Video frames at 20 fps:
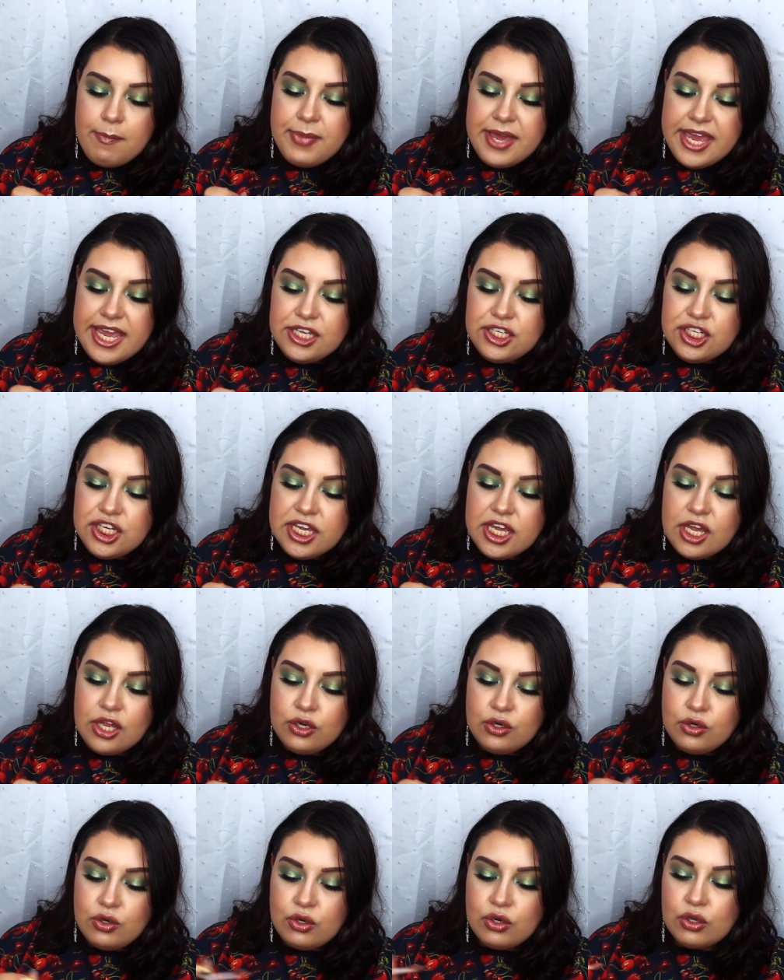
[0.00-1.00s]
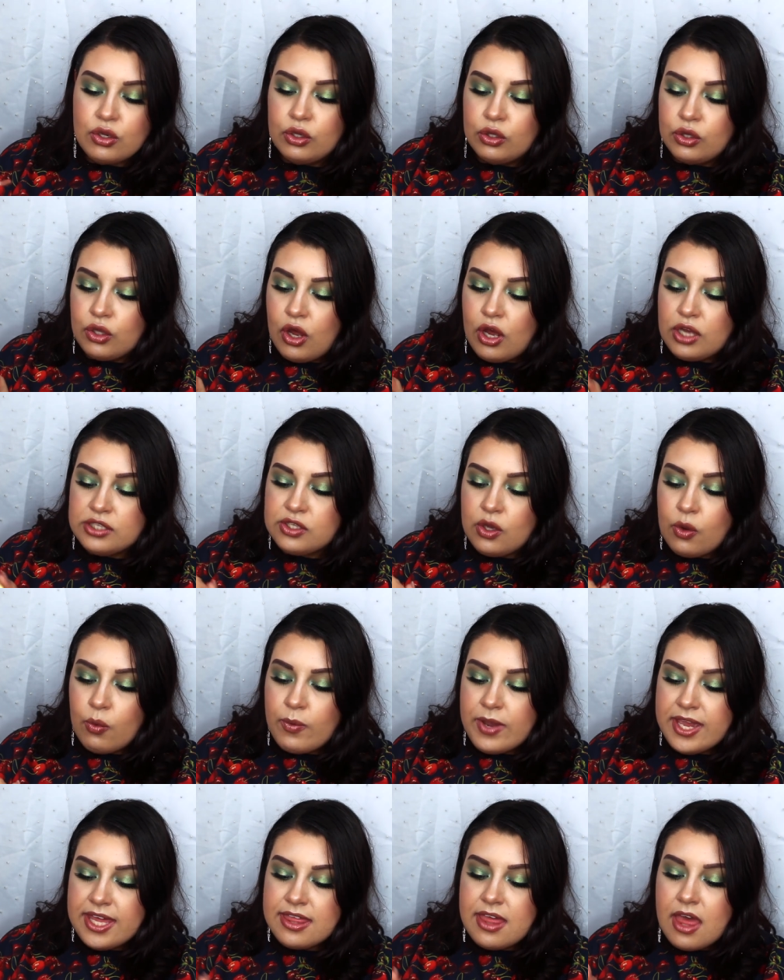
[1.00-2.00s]
peachy nude gloss
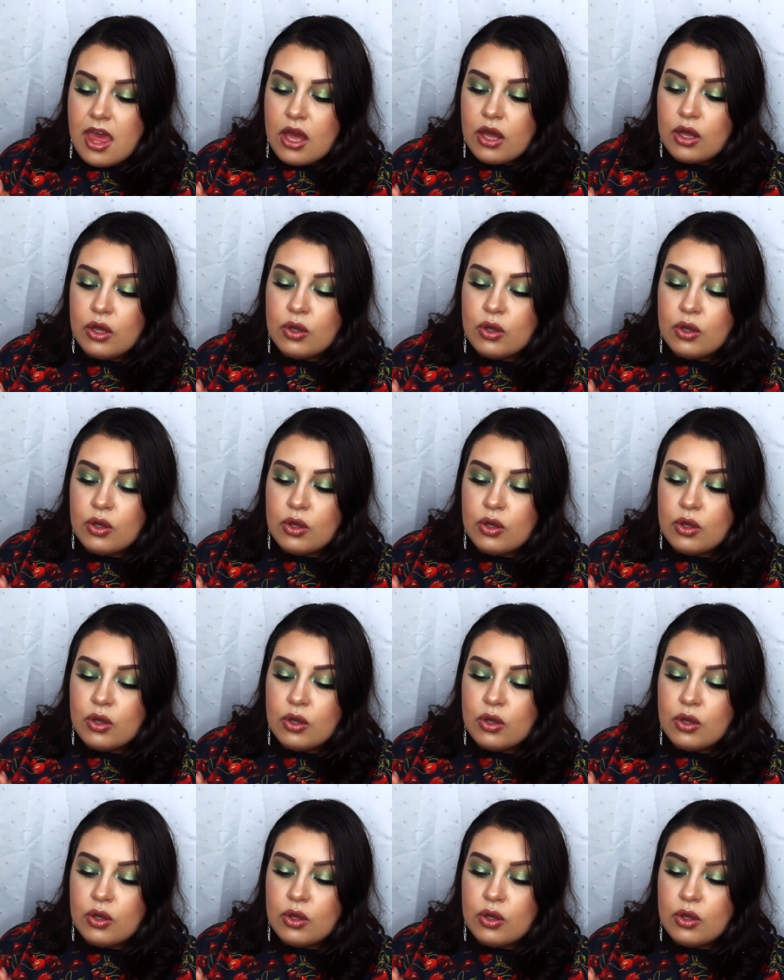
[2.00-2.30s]
with